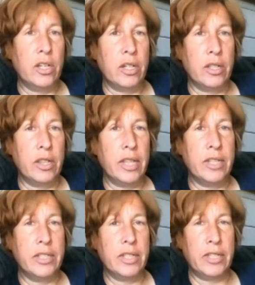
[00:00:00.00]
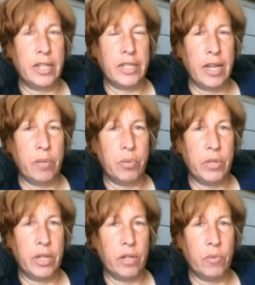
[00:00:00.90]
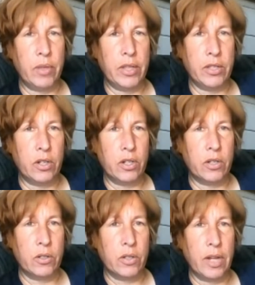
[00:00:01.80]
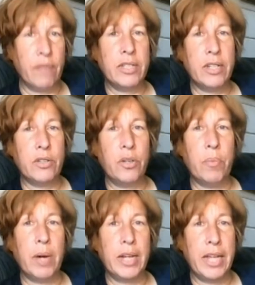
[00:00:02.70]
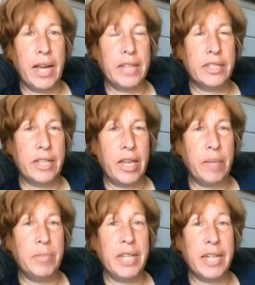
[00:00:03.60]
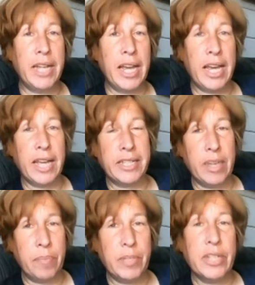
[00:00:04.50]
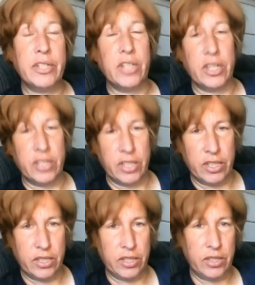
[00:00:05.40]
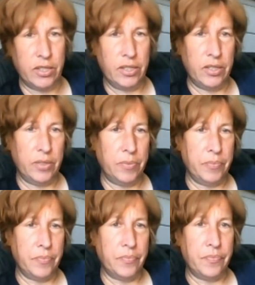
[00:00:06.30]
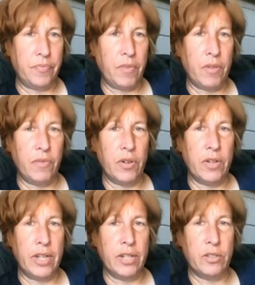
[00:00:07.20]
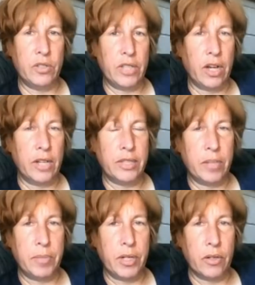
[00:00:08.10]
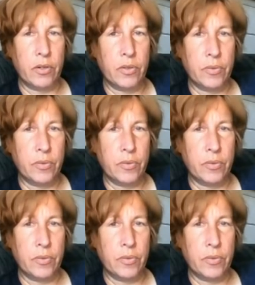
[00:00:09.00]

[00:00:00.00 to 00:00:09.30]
This is an example here with this article. Every cell in your body has the same DNA, except it doesn't. Very interesting concept here.